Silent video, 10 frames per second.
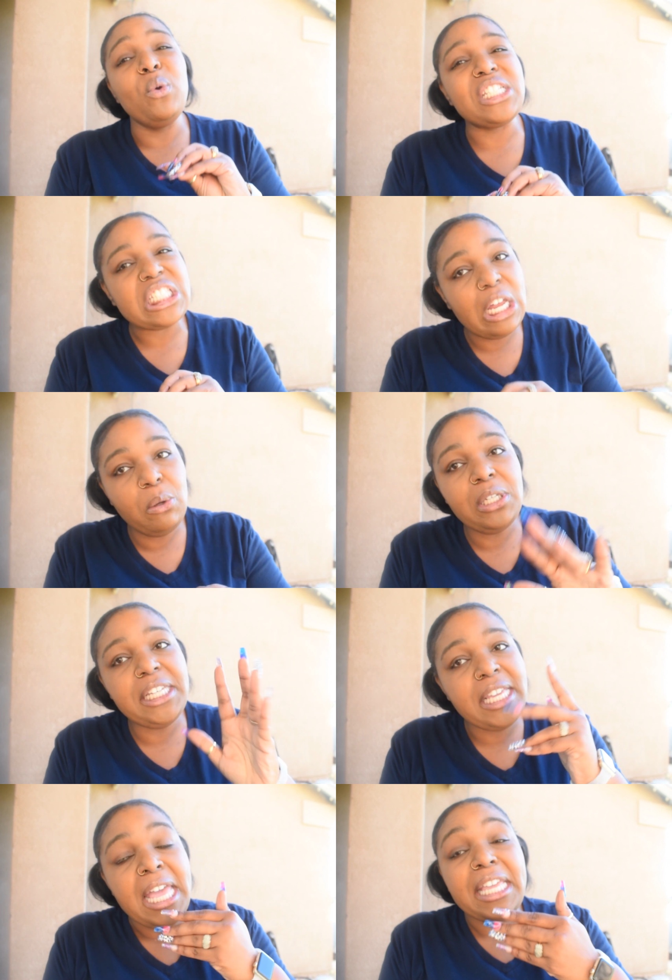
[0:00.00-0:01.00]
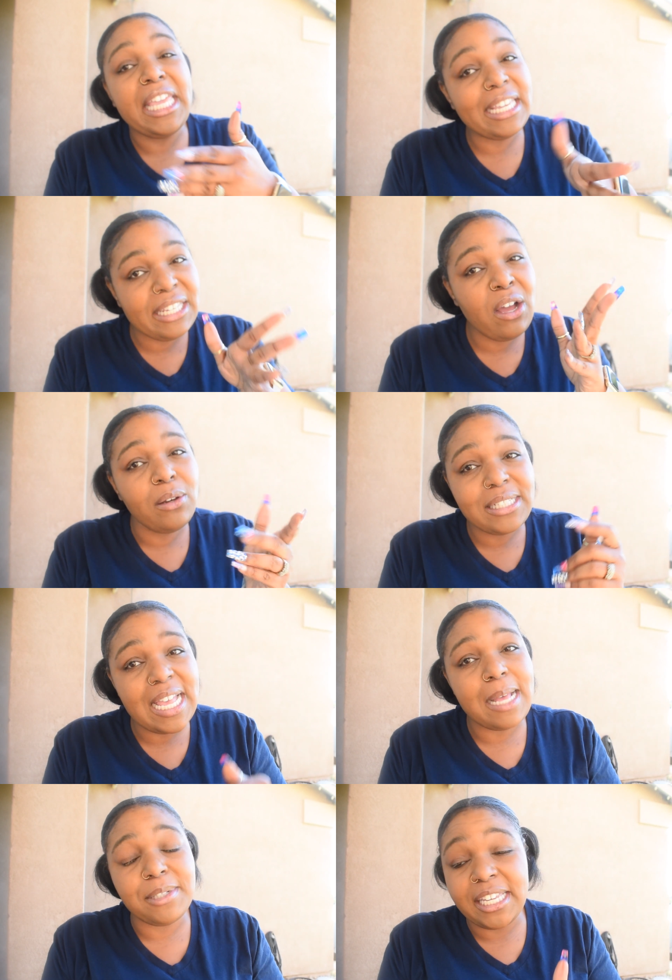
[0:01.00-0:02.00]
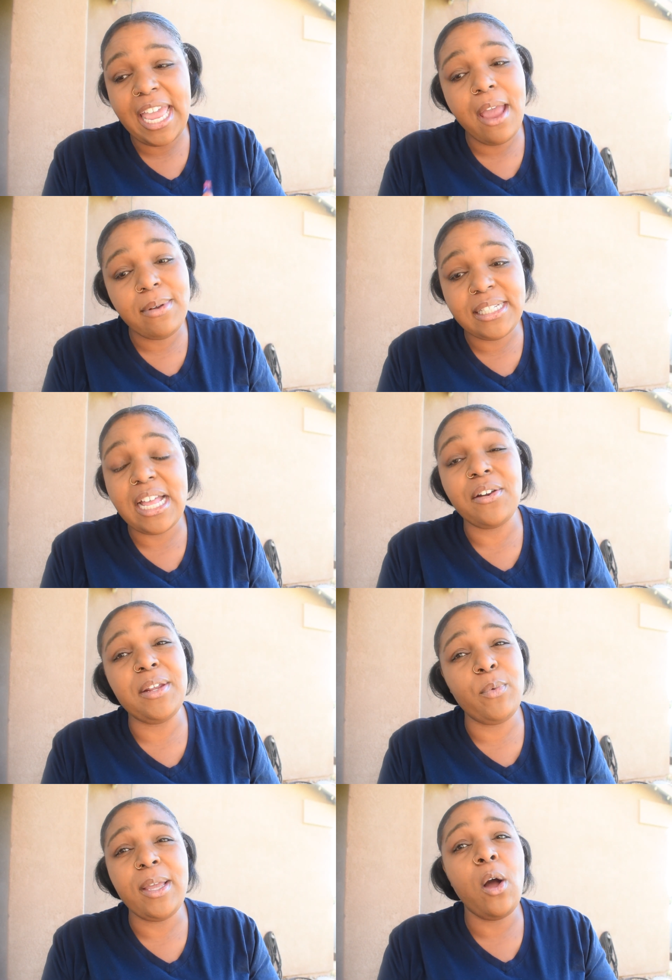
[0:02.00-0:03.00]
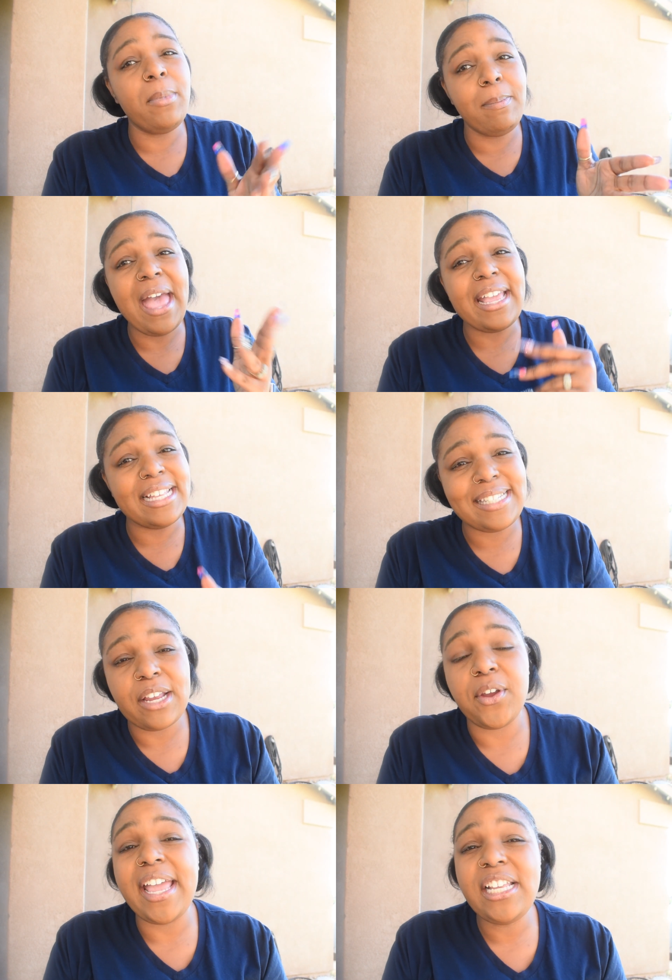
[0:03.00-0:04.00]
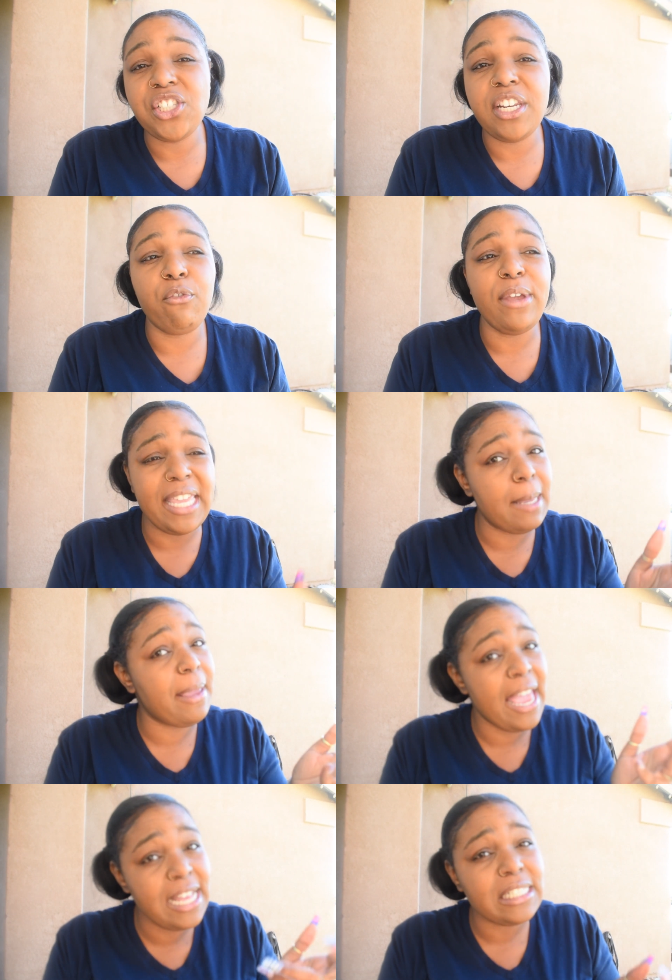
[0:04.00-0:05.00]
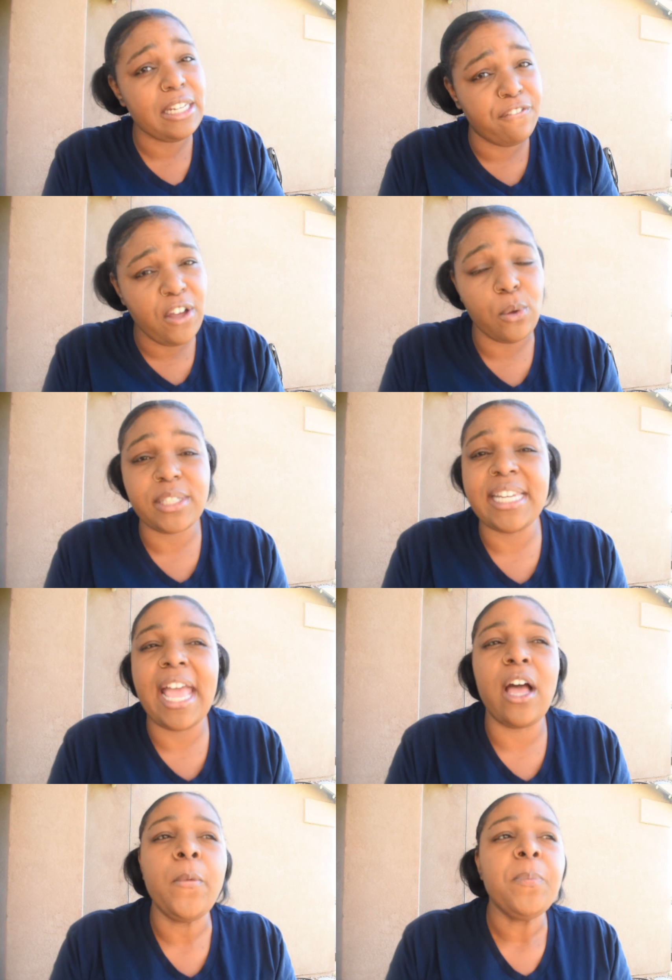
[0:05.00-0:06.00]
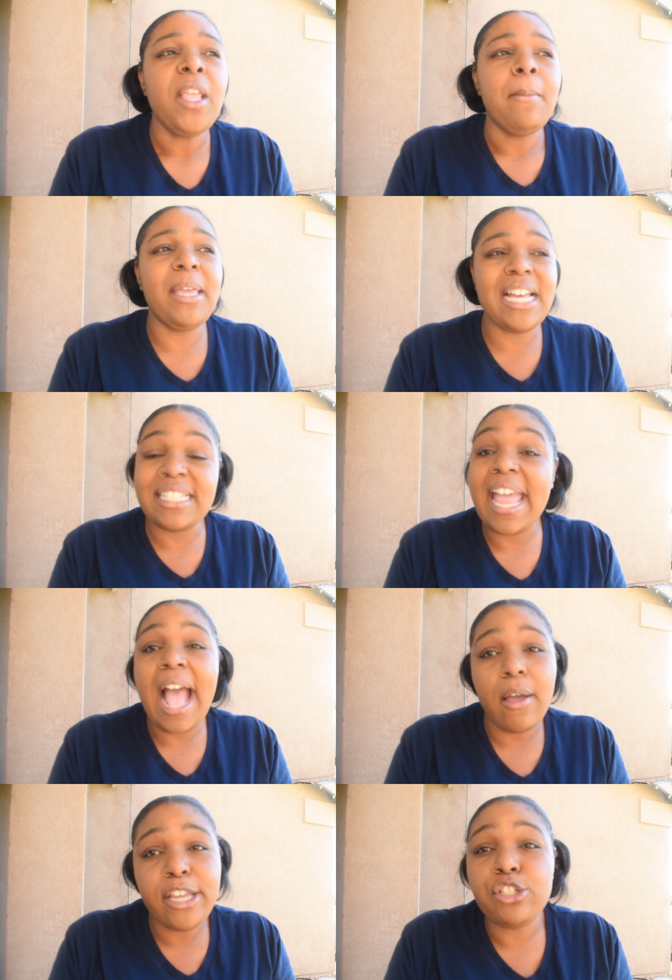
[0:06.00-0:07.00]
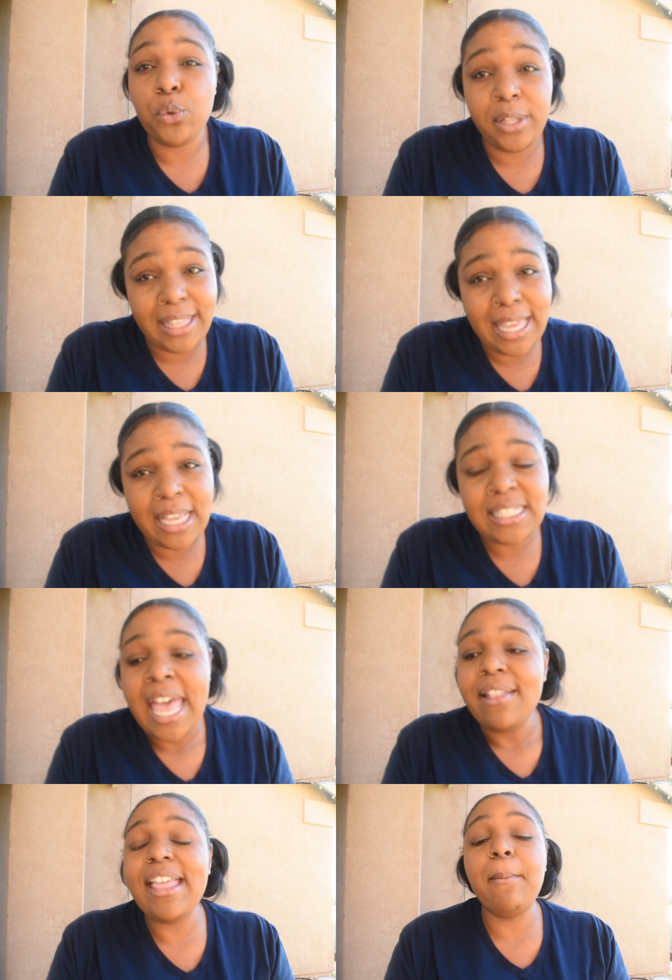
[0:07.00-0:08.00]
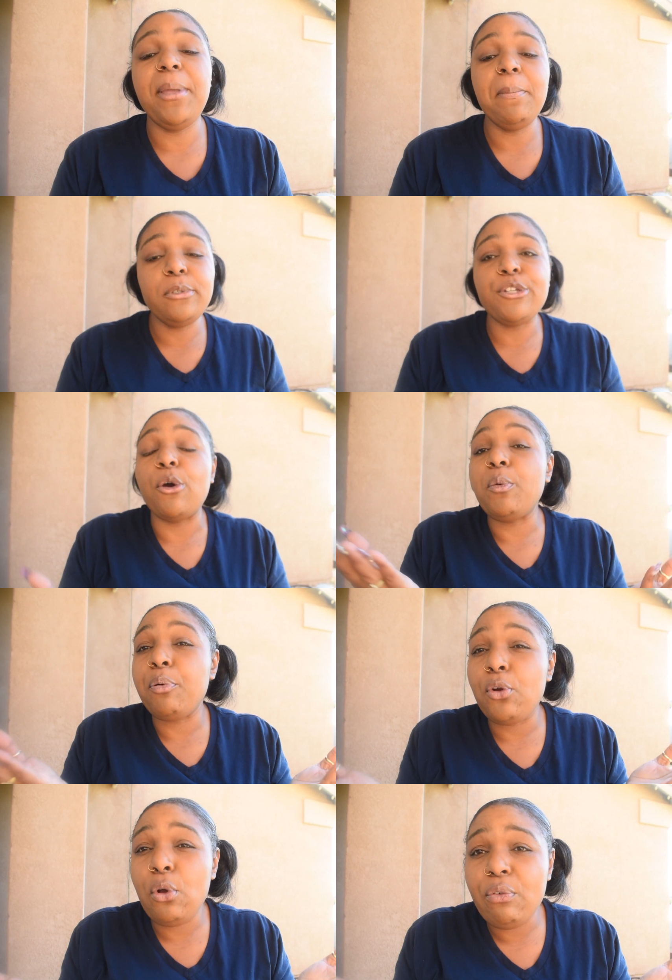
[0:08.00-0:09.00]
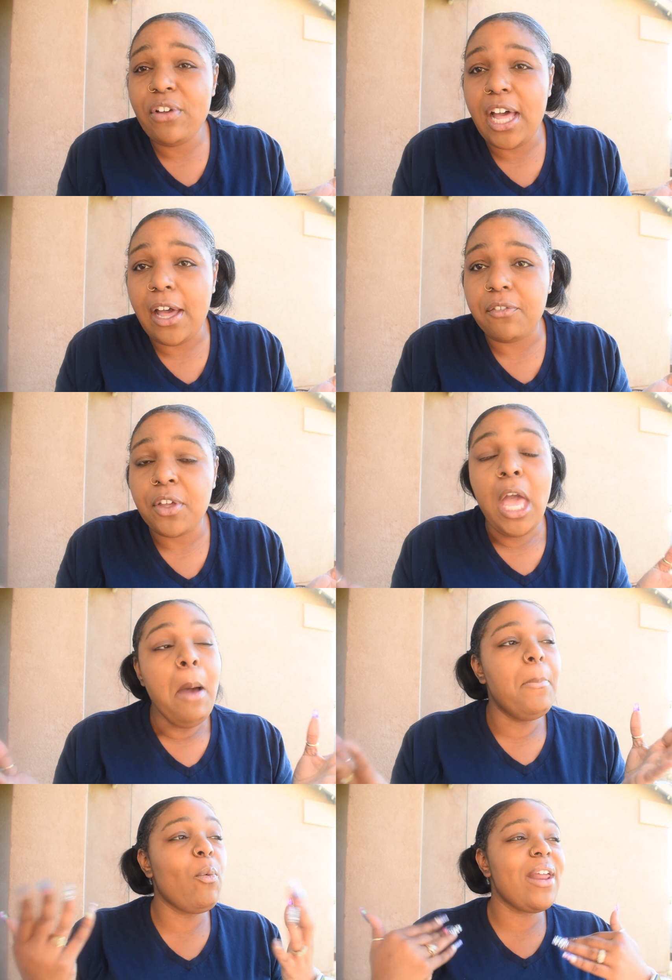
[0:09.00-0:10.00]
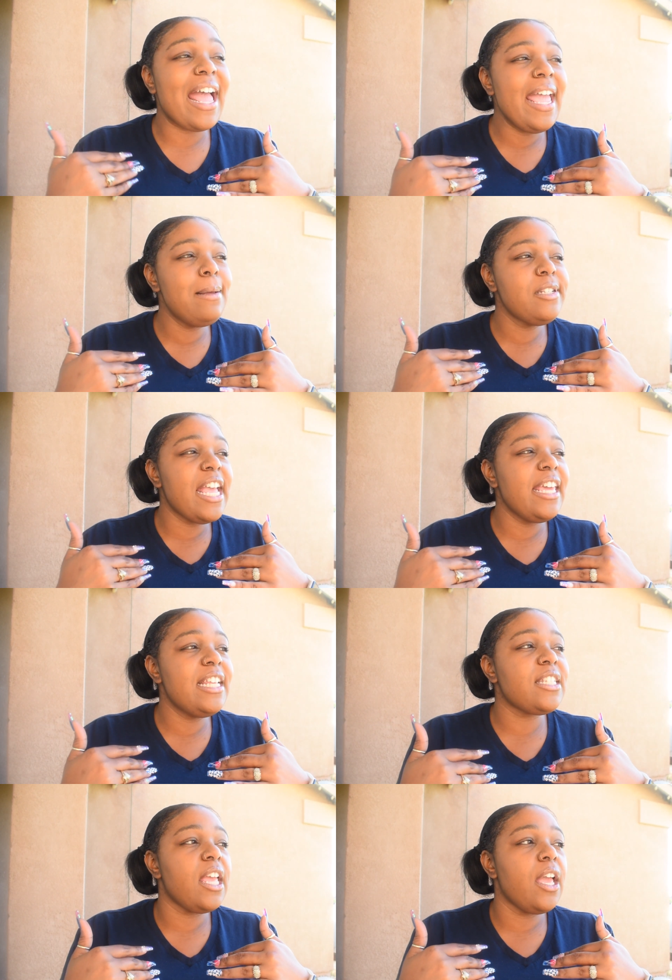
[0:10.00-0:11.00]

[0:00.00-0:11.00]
slowly kicking all the Toms and Karens out, and we gonna be back at segregation if we keep canceling folks now, because they out here doing things that people don't approve of. But what I am saying is,